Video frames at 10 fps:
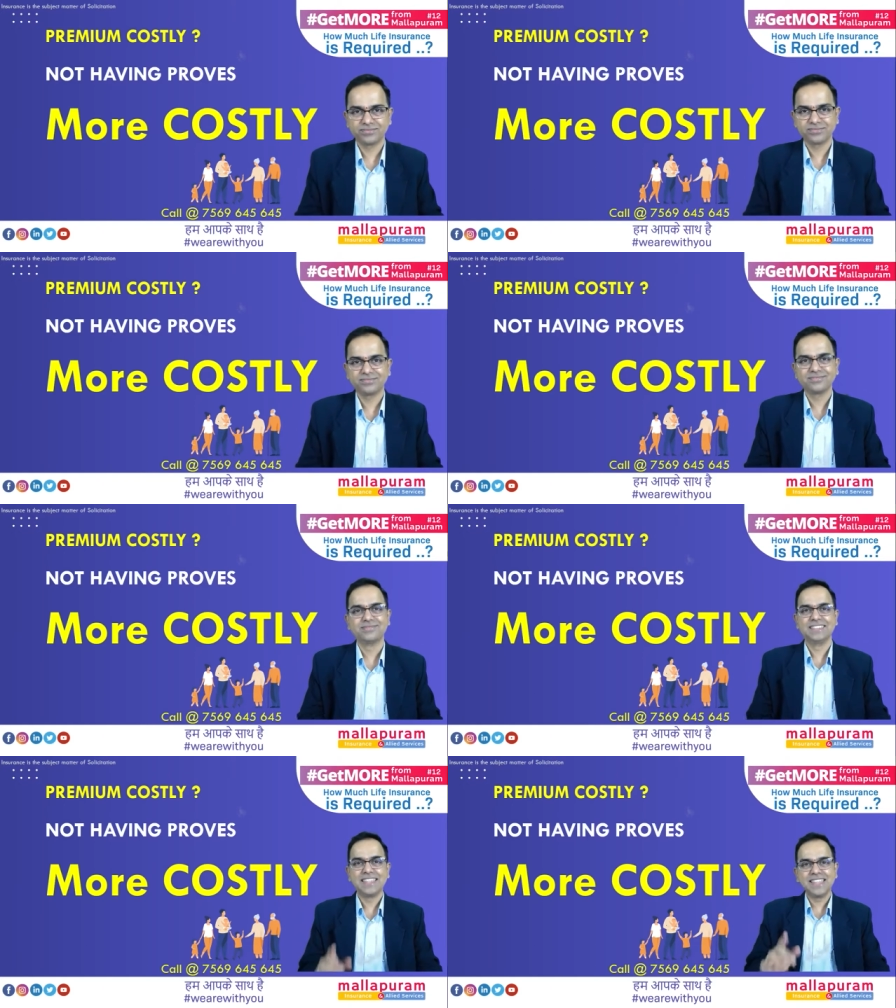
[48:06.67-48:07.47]

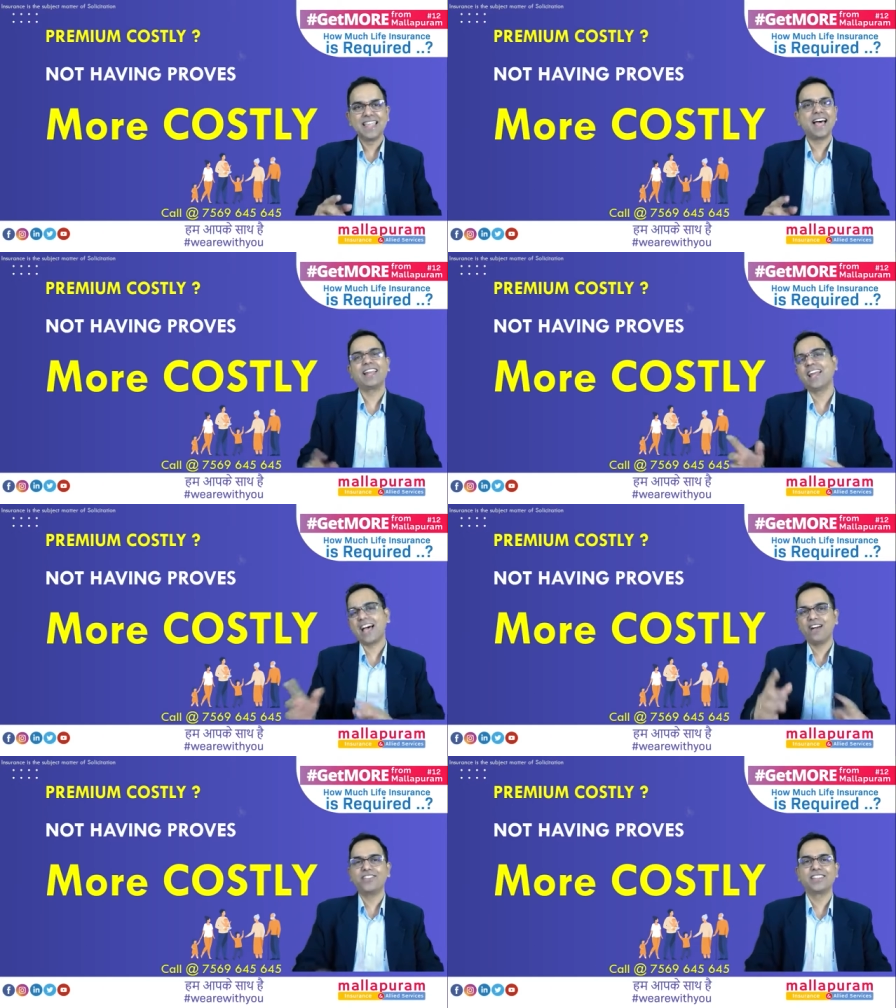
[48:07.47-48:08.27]
than having the
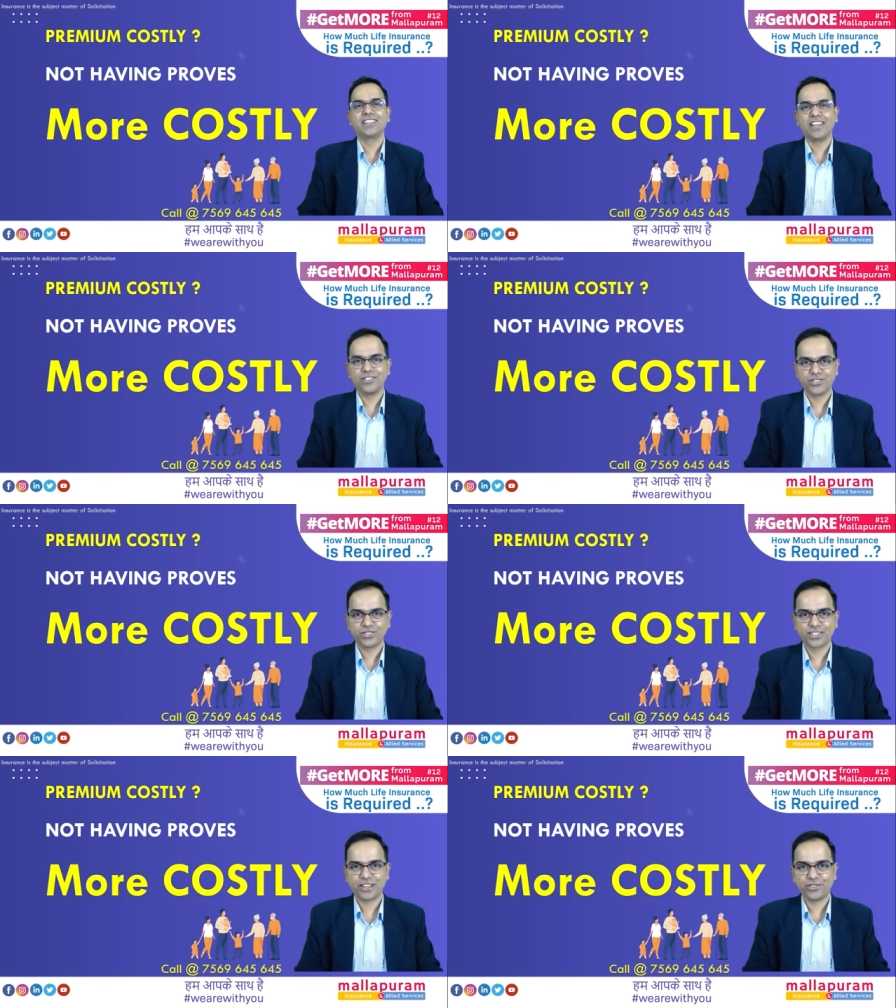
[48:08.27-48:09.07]
life insurance
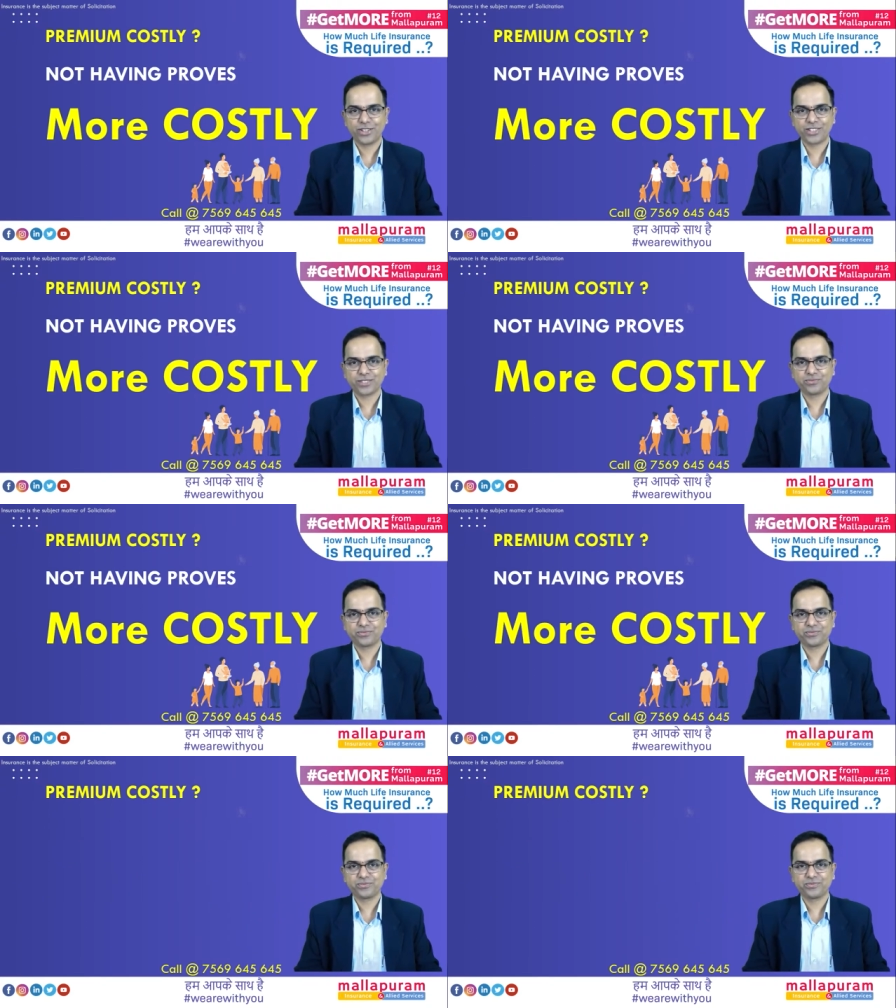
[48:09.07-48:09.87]
coverage.
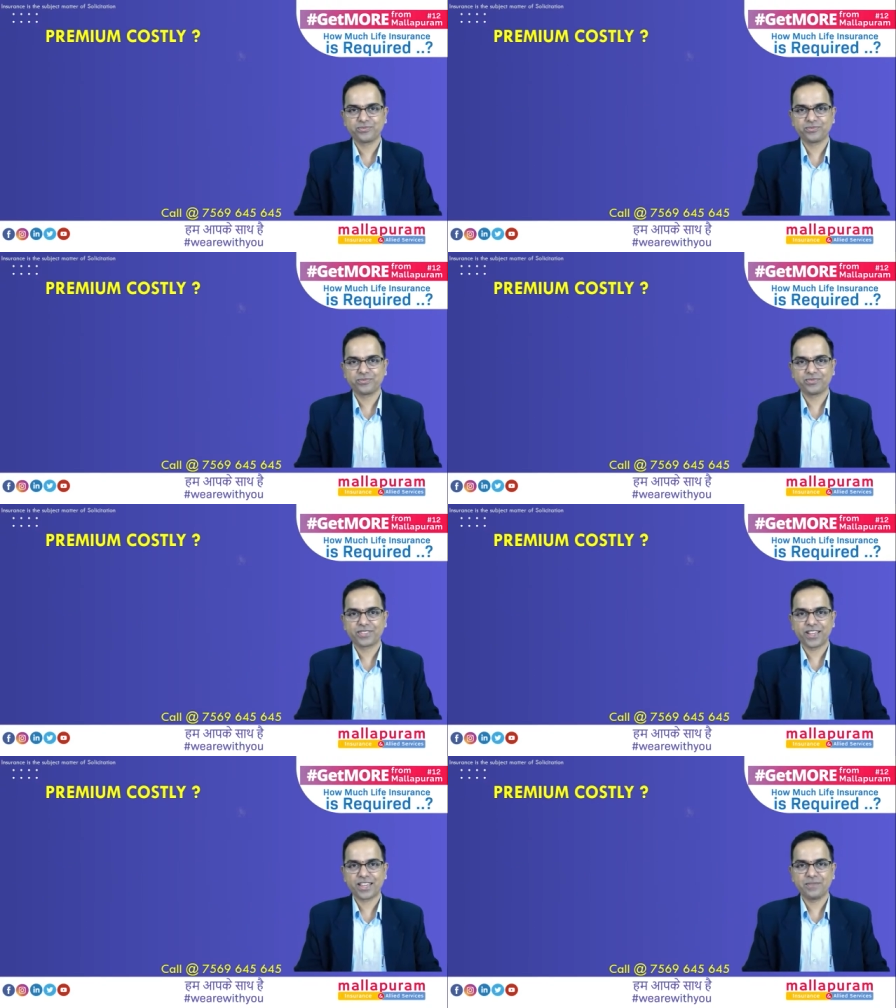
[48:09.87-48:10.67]
Okay,
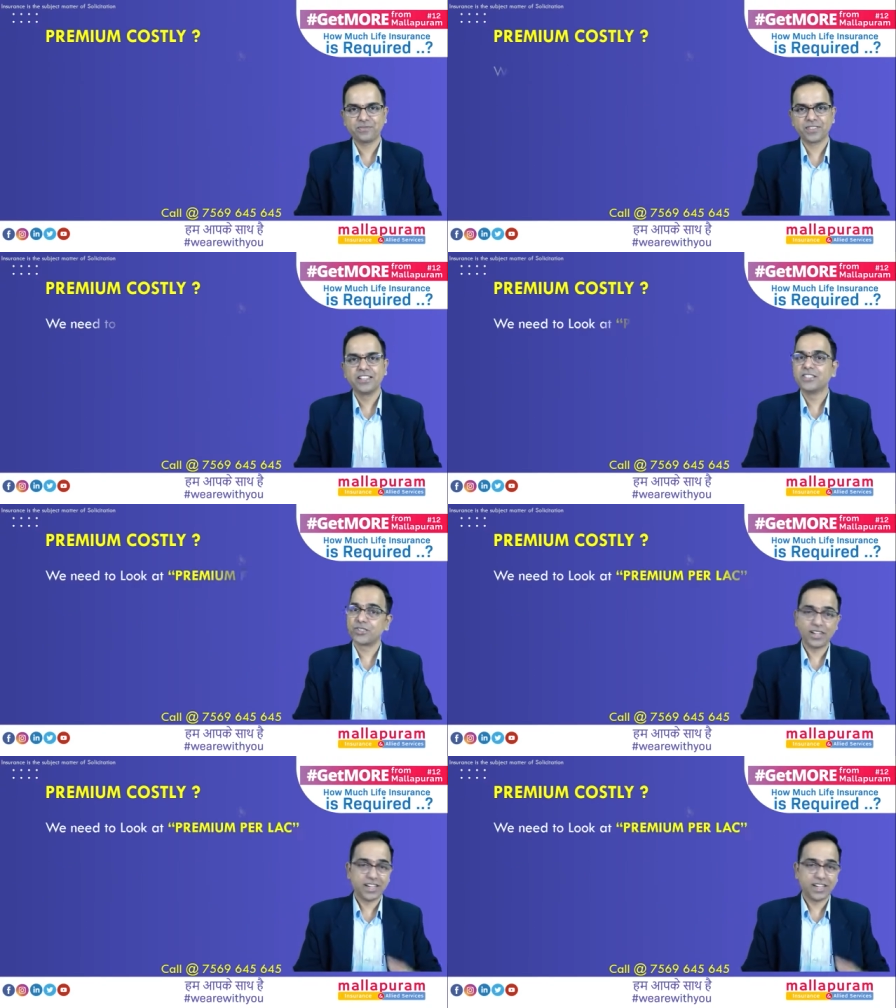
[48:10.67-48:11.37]
so let's see.